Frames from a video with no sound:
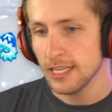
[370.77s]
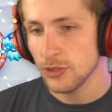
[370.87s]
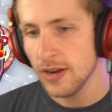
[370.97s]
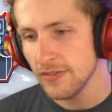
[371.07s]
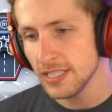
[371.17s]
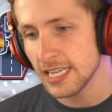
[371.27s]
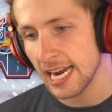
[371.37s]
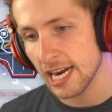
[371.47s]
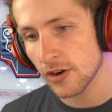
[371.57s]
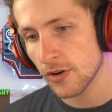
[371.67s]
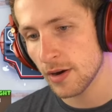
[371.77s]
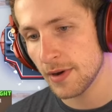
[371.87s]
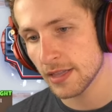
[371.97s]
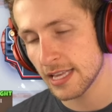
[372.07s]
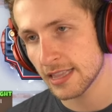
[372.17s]
Do I even care
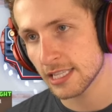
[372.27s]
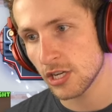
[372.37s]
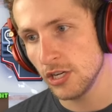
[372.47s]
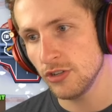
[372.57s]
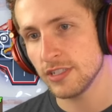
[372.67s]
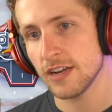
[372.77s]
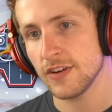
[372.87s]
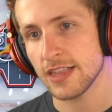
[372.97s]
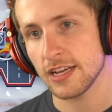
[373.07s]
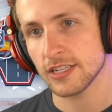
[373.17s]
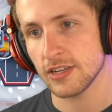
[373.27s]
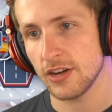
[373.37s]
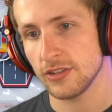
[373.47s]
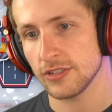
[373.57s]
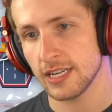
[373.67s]
about that? That's $170,000.